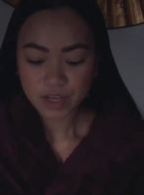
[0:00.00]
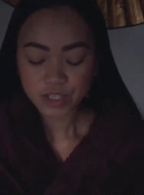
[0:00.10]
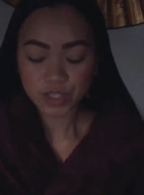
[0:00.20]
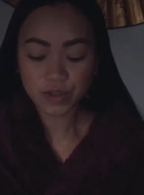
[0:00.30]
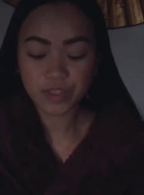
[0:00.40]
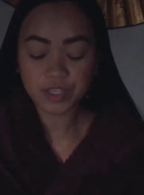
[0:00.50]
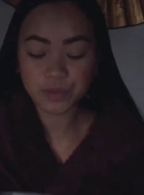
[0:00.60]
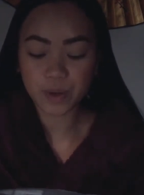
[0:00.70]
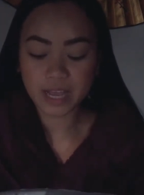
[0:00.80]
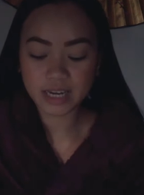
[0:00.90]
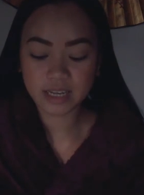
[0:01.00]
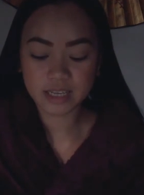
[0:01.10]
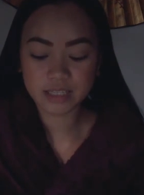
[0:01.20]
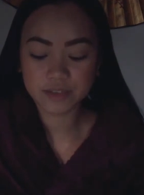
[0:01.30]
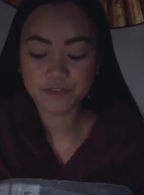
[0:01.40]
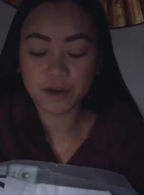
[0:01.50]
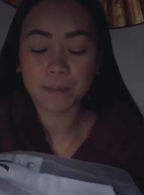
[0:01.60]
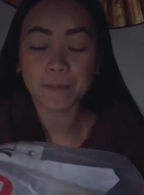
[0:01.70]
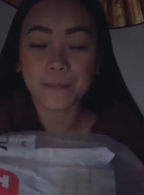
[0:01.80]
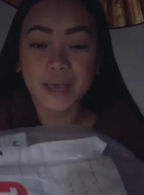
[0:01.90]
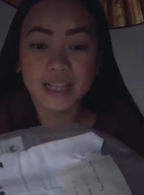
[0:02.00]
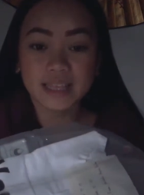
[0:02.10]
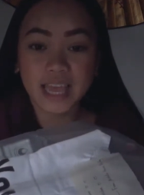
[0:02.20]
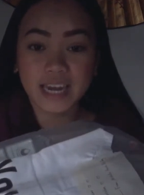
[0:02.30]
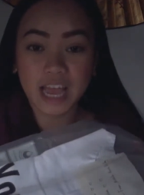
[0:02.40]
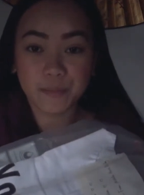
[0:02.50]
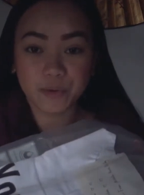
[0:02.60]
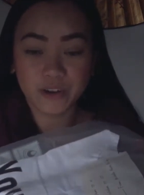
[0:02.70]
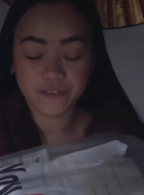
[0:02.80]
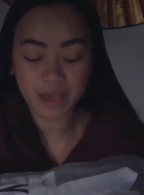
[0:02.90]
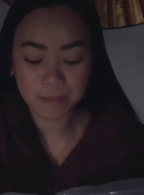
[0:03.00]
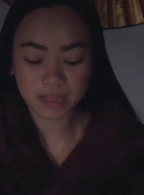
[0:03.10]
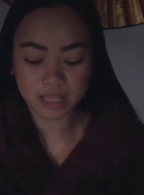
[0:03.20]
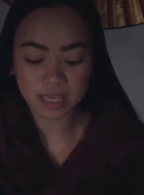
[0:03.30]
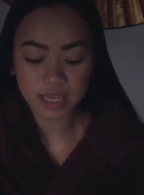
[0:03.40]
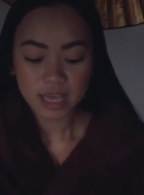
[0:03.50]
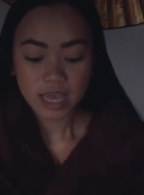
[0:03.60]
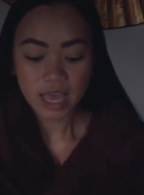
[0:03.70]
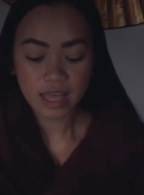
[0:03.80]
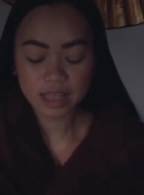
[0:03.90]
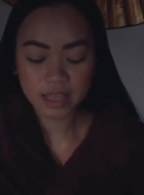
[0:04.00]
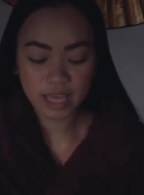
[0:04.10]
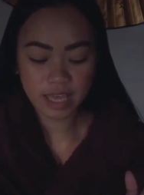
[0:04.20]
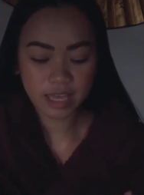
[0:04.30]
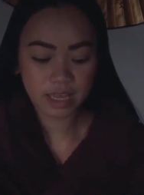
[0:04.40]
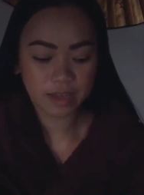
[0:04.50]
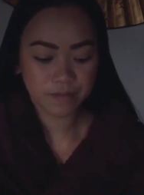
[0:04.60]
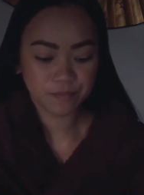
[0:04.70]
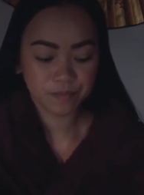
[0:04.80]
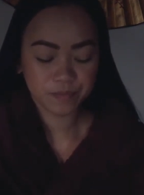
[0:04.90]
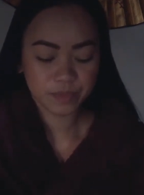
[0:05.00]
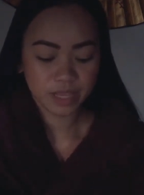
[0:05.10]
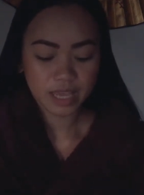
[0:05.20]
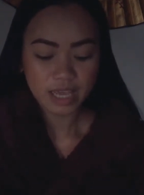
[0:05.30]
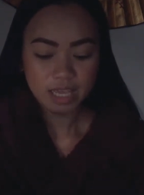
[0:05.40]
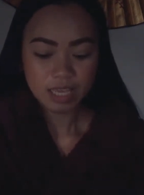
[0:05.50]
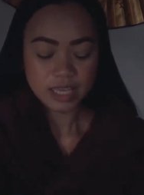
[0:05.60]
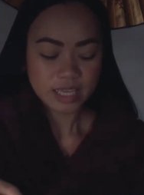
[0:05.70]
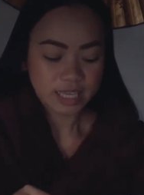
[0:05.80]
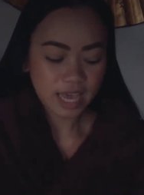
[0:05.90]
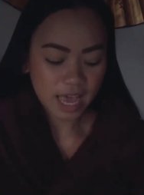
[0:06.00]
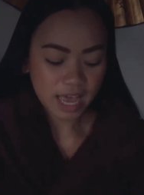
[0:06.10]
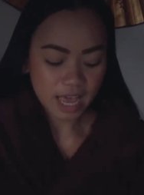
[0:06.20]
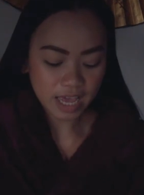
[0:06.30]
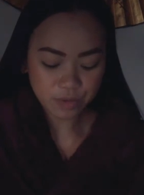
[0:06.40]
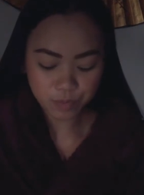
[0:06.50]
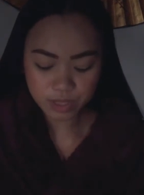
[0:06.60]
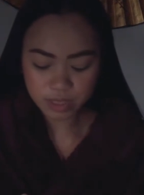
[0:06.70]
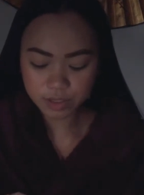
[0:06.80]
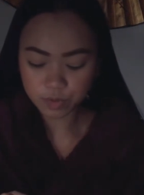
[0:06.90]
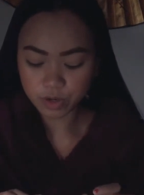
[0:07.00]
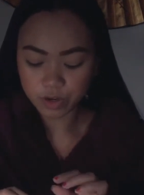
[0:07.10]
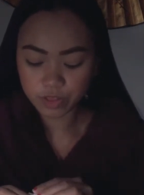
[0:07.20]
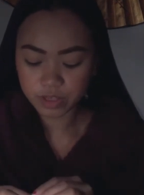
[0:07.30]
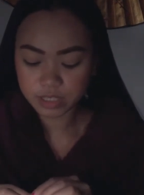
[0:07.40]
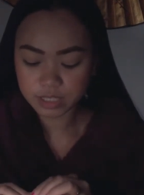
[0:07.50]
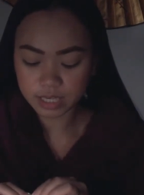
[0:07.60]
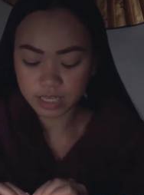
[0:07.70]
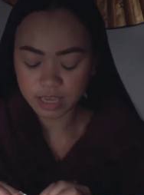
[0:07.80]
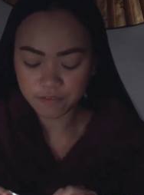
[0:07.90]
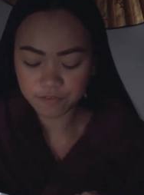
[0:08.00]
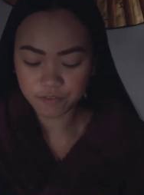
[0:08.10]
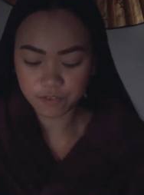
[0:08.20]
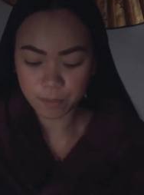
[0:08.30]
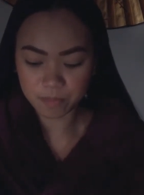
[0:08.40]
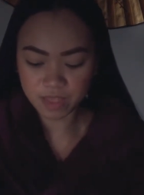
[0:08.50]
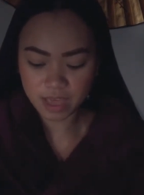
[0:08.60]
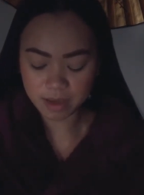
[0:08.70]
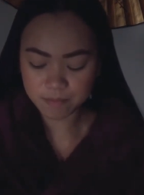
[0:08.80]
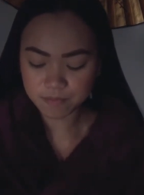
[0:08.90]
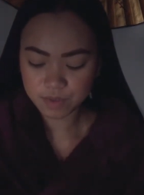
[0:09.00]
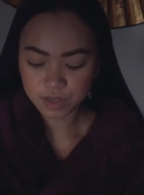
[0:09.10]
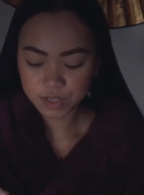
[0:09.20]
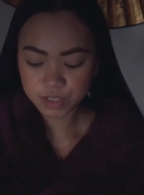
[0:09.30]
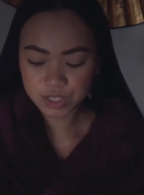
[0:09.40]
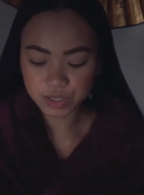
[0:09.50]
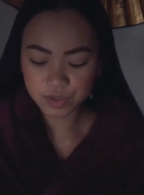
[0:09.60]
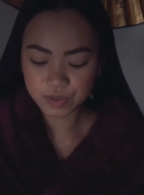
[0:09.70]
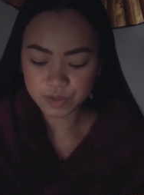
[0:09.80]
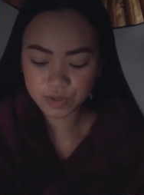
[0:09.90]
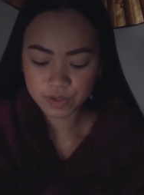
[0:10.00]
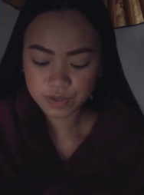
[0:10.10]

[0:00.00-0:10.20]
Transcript: So this one is from Melda and Amra family. And then, yeah, I win this one, or this is a gift from them. So